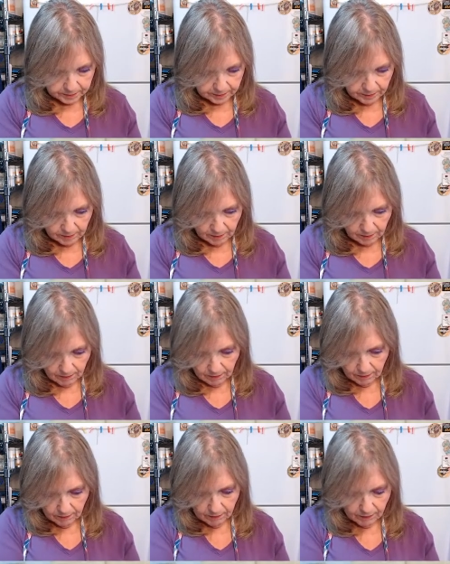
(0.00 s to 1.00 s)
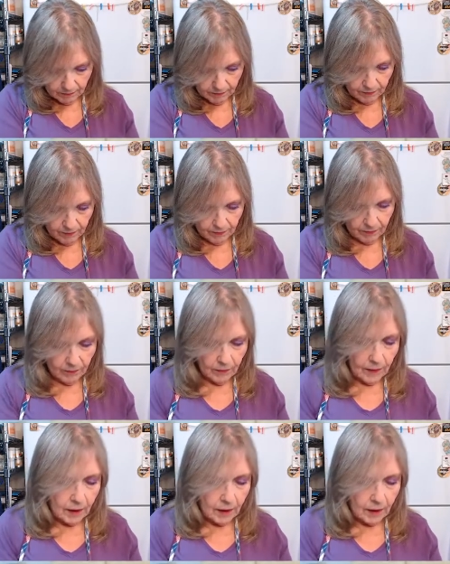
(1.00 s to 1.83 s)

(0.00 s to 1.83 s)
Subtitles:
[no speech]